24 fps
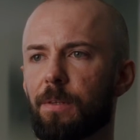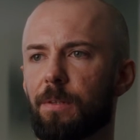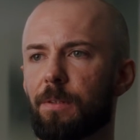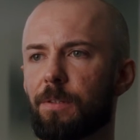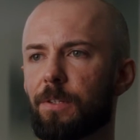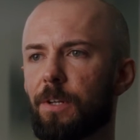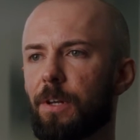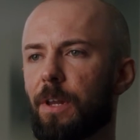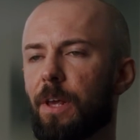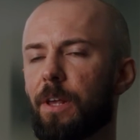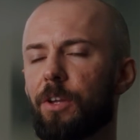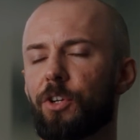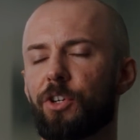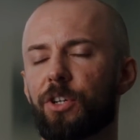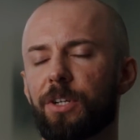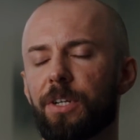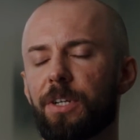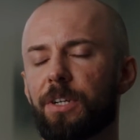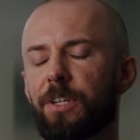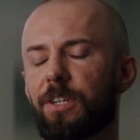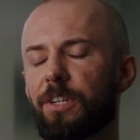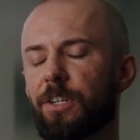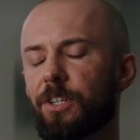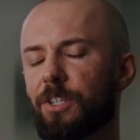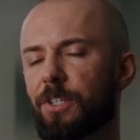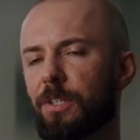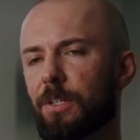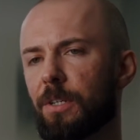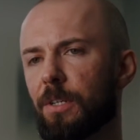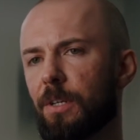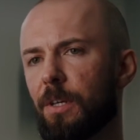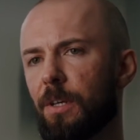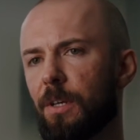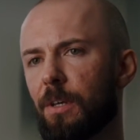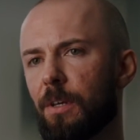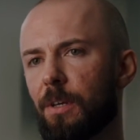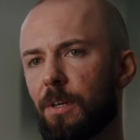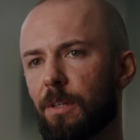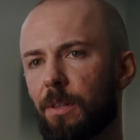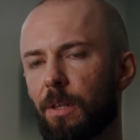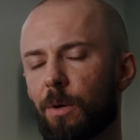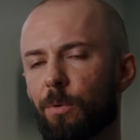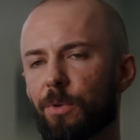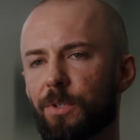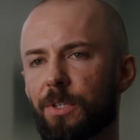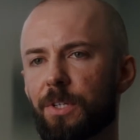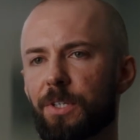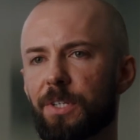teenager years, that
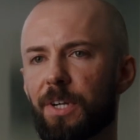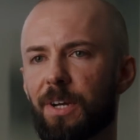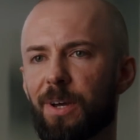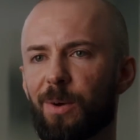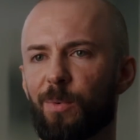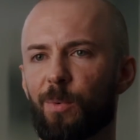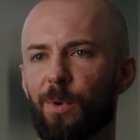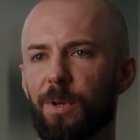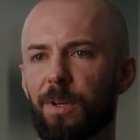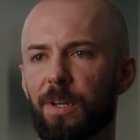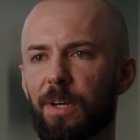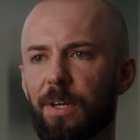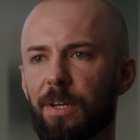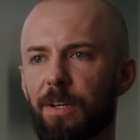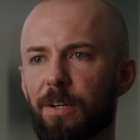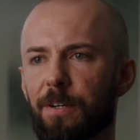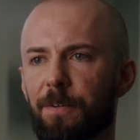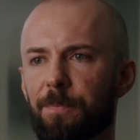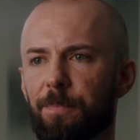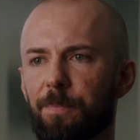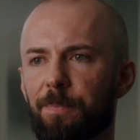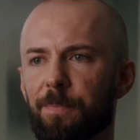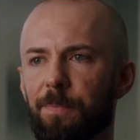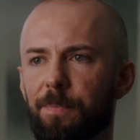was the time when I